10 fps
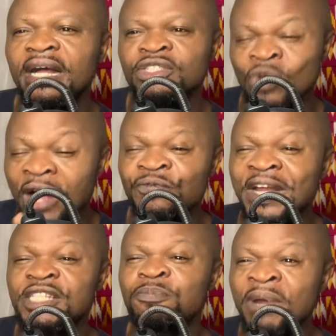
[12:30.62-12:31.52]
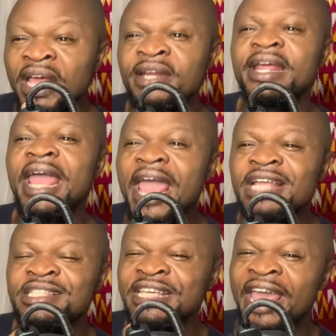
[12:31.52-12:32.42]
Joao Felix played
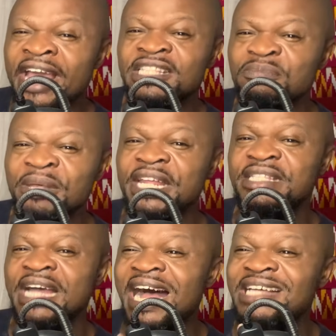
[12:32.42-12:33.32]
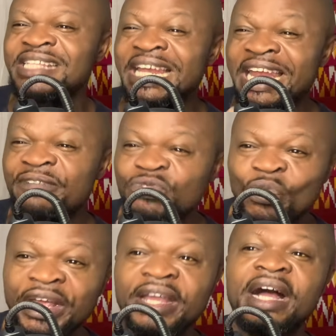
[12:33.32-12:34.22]
88 minutes as a left
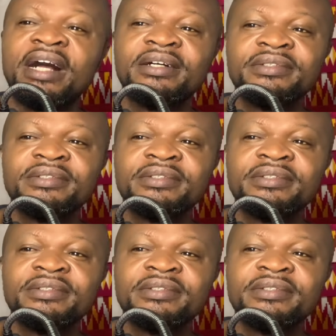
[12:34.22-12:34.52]
winger